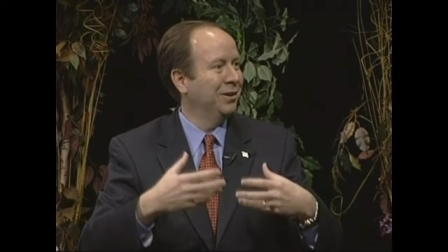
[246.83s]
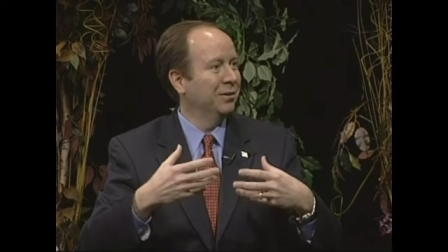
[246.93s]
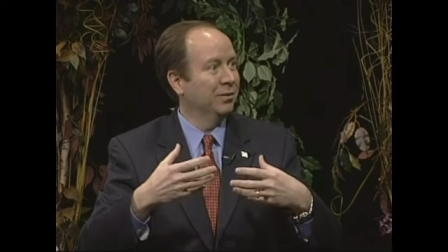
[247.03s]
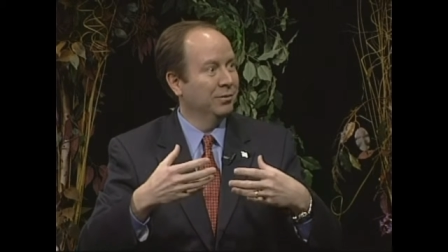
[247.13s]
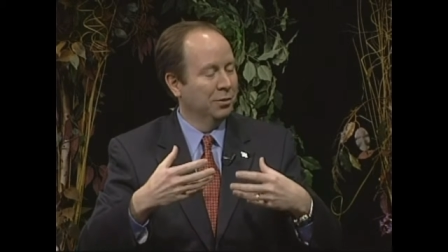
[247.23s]

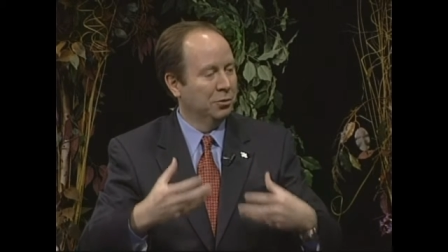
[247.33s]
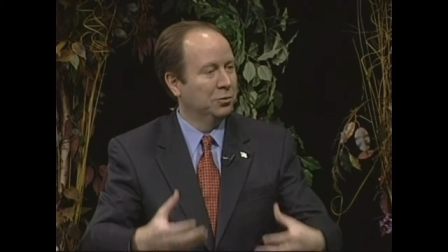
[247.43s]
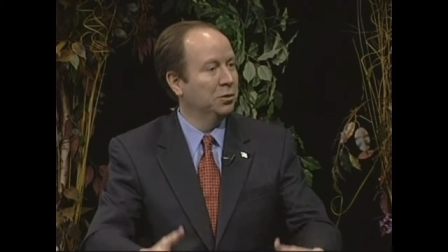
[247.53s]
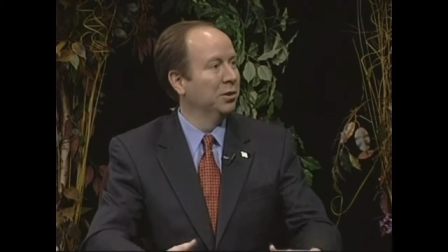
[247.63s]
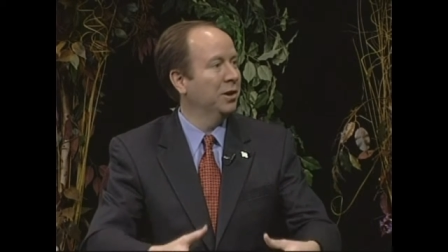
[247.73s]
and
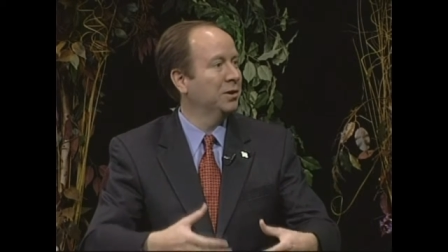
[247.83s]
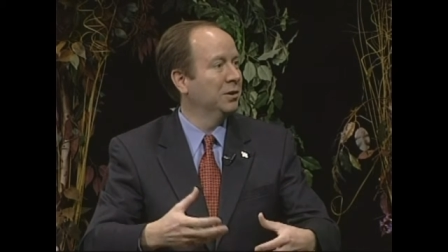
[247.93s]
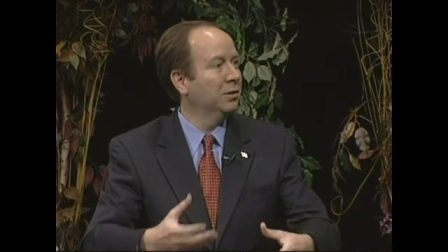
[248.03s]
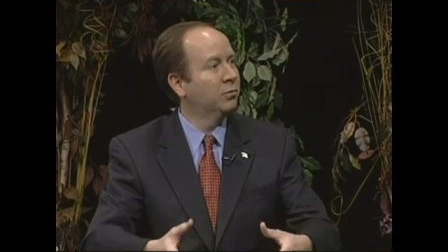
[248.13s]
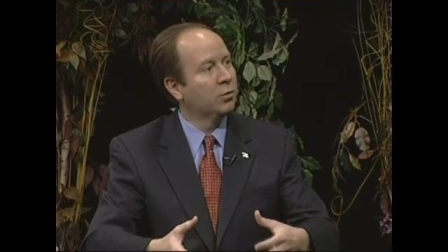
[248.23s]
good luck
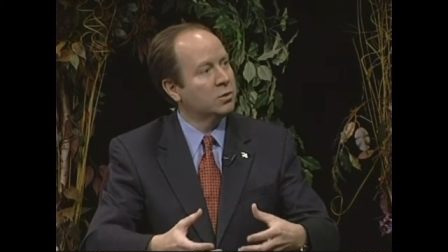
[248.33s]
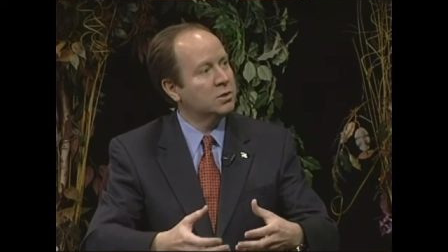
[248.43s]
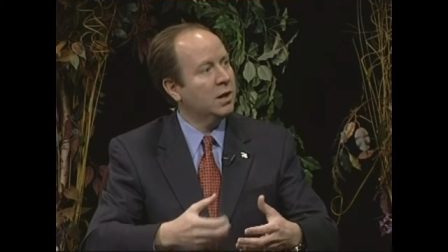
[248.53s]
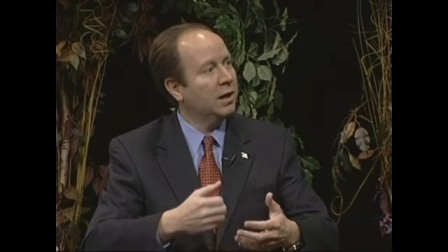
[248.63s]
and good fortune,